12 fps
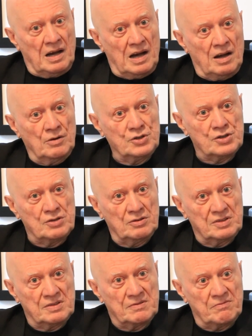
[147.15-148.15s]
how
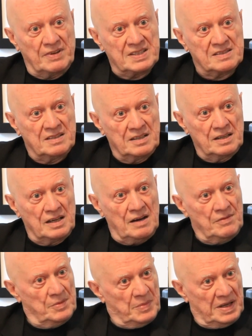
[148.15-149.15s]
should Western
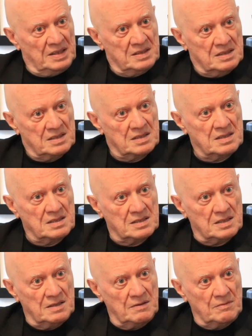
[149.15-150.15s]

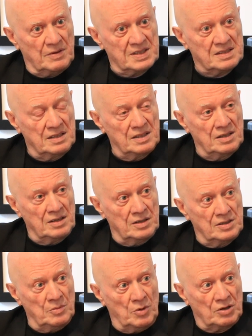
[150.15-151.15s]
governments, Western
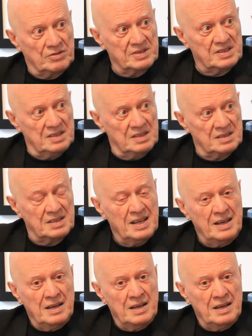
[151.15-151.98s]
democracies